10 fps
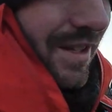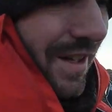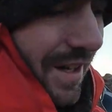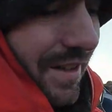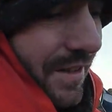
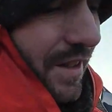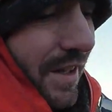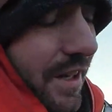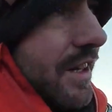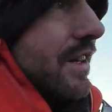And
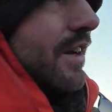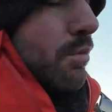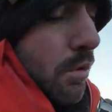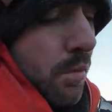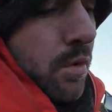yeah,
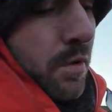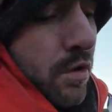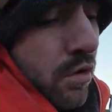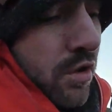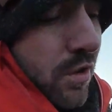one more
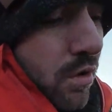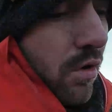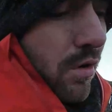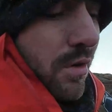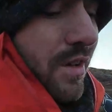Munro to
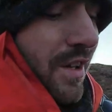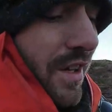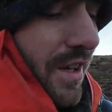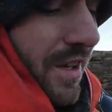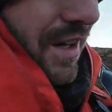go.
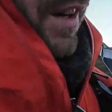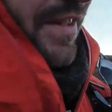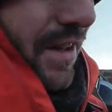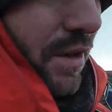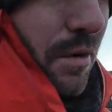I
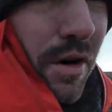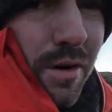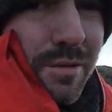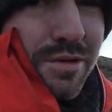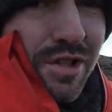tell you what, I
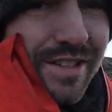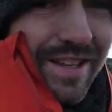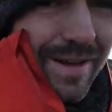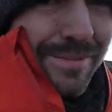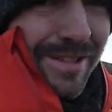was really
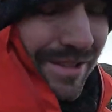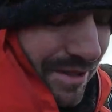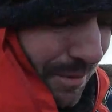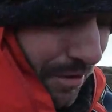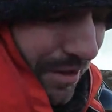tempted
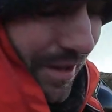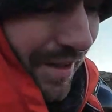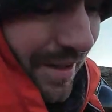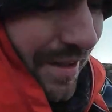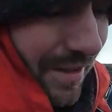this morning.
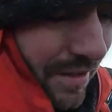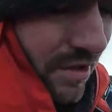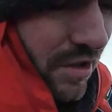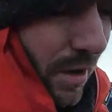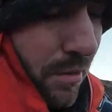
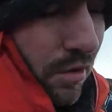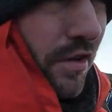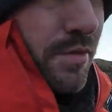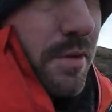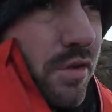Just coming off
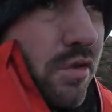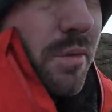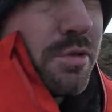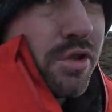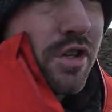this Munro, I
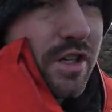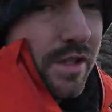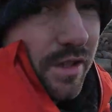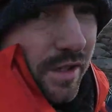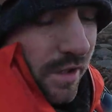was looking at
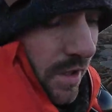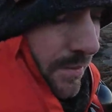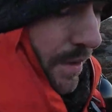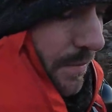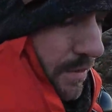the
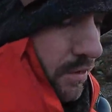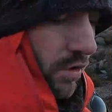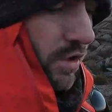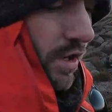Ben McDooey